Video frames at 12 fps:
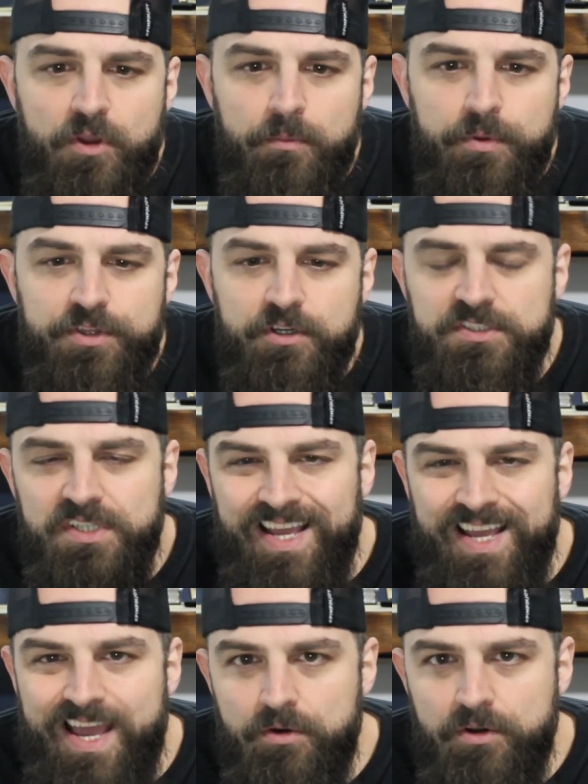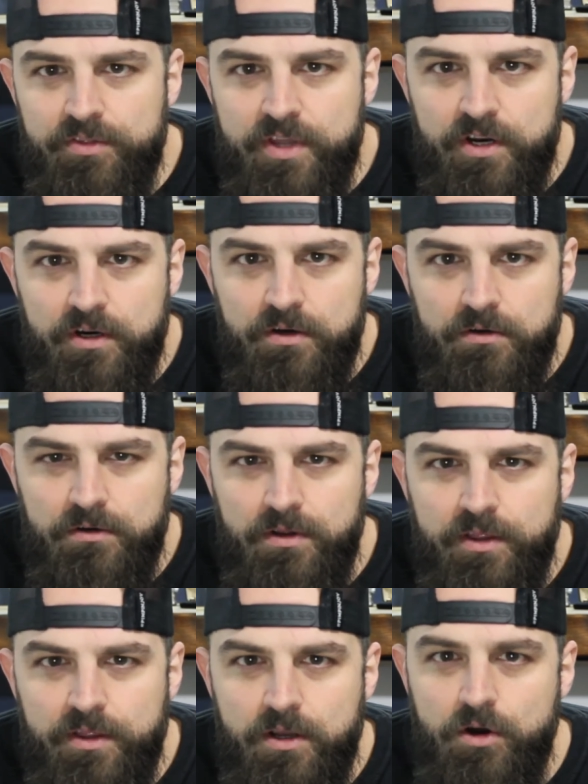But there's an account on there
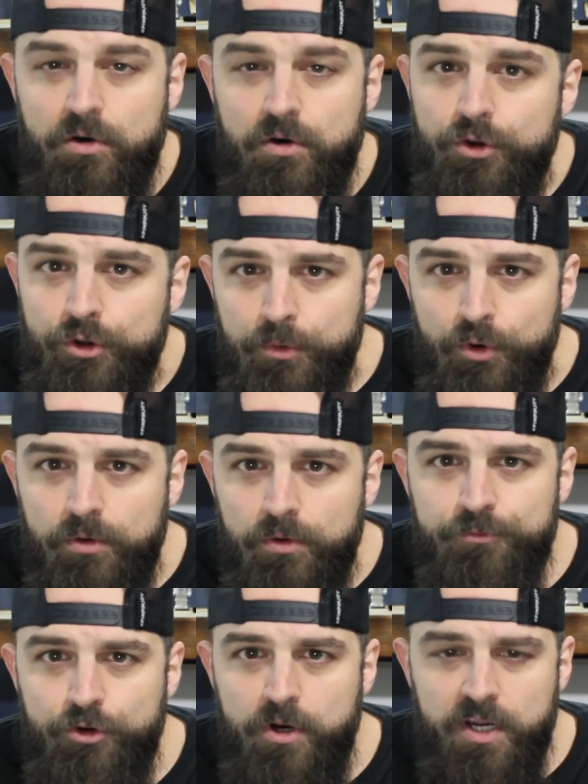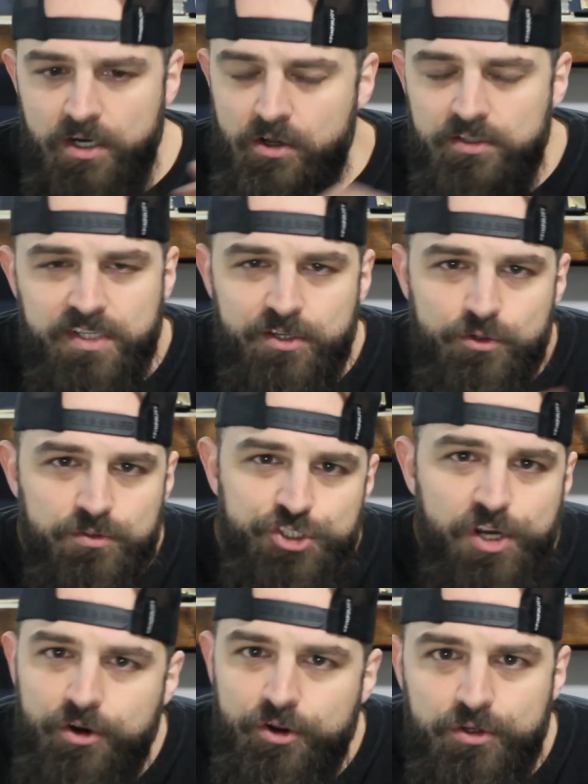called Goodable, right? And all they do is
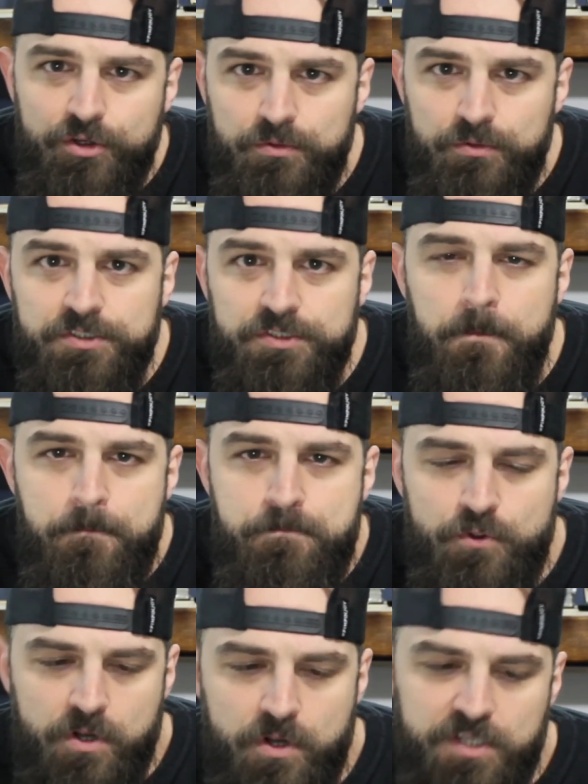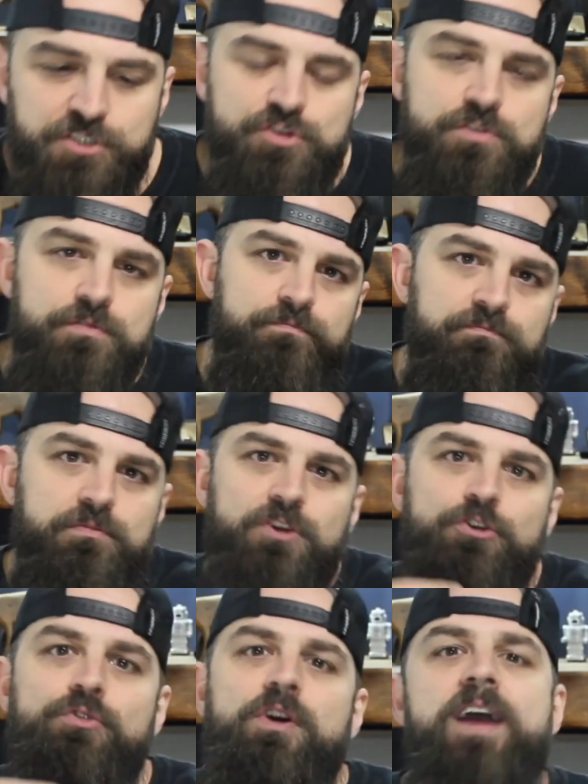share good news. All right, so you
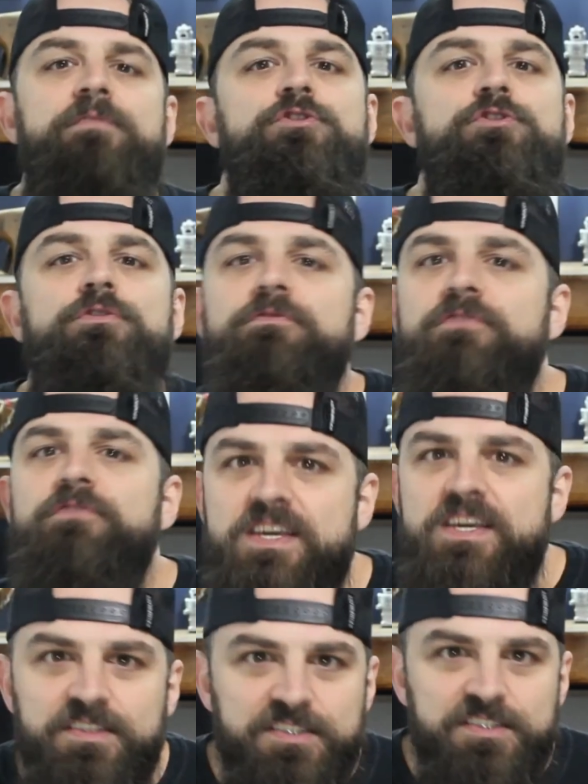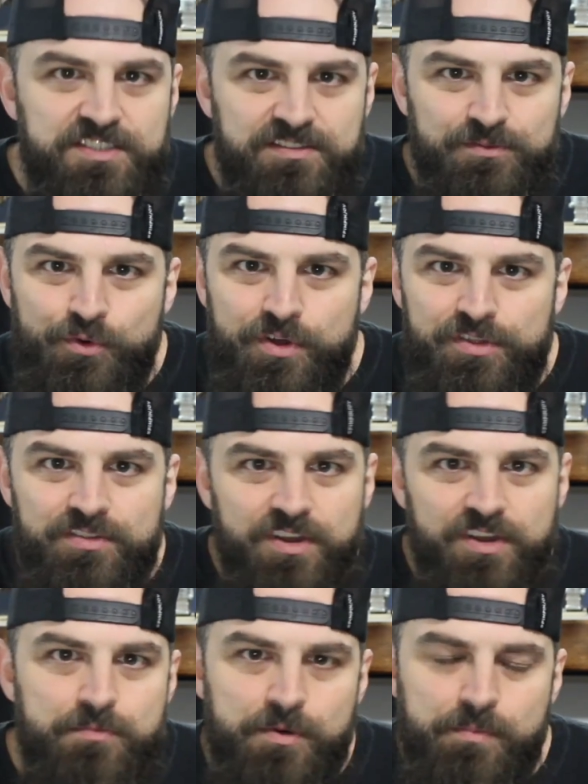craft your feeds with
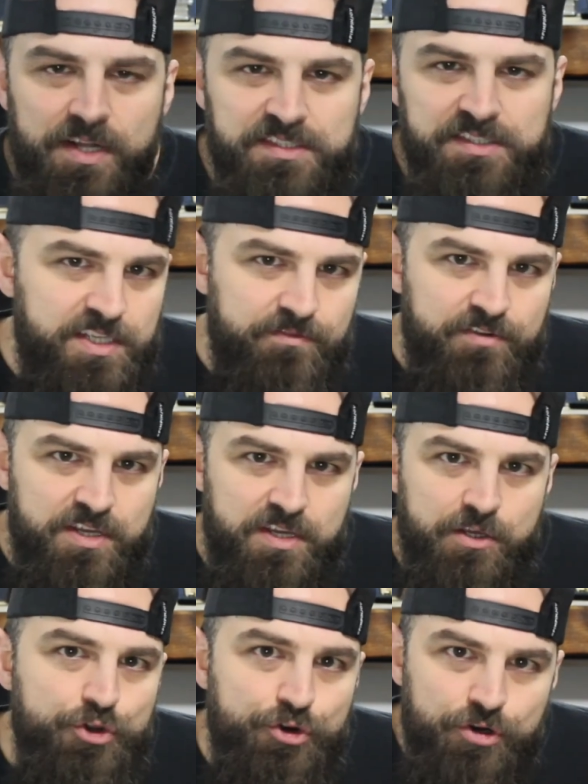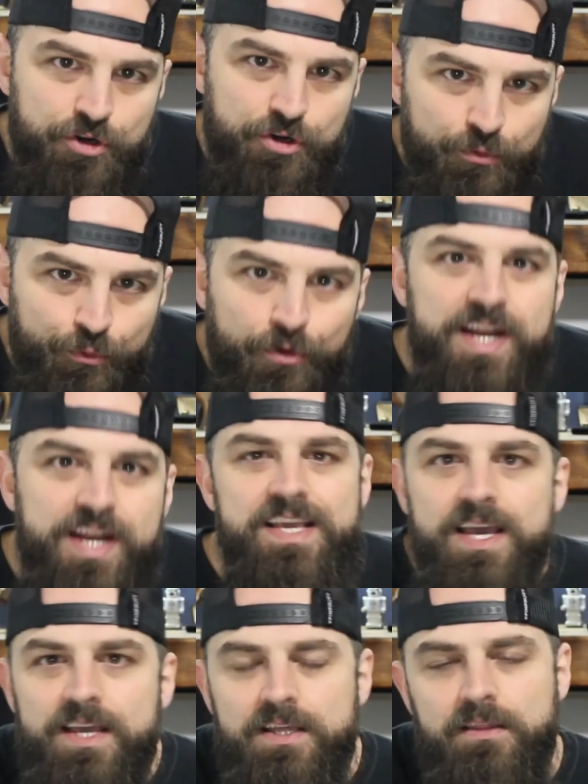nothing but positivity. You're going to
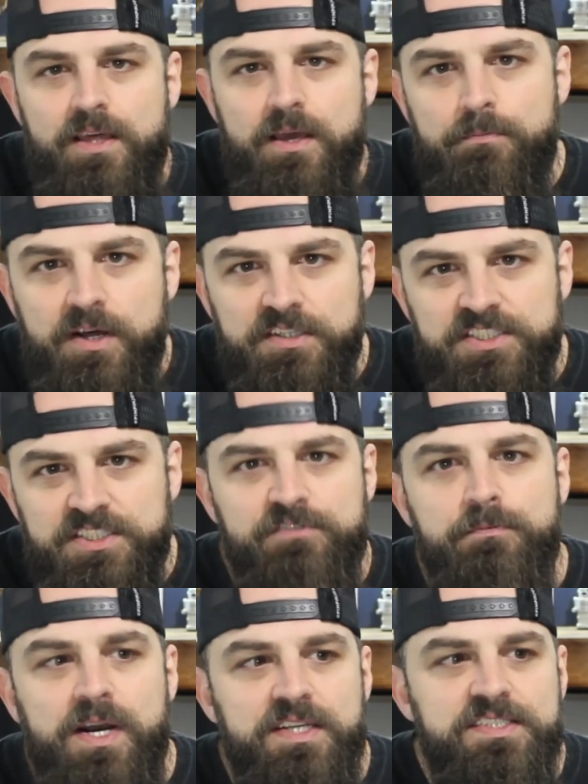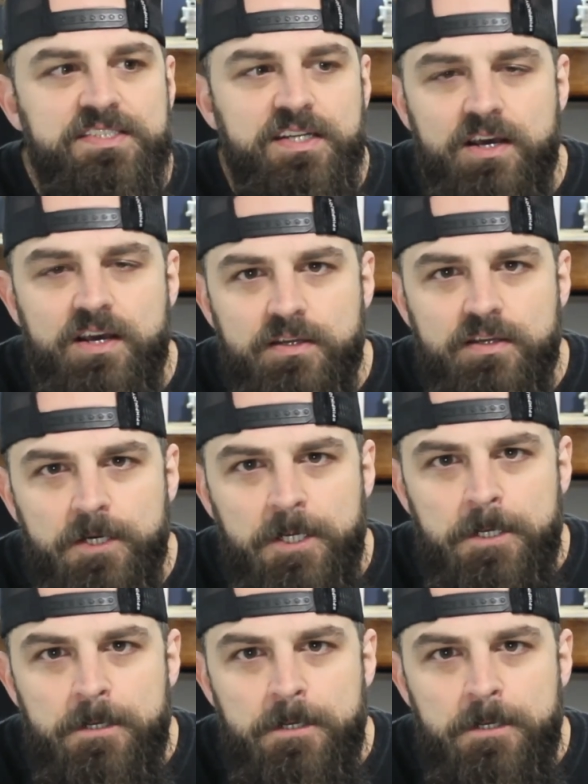radiate that positive mindset out there.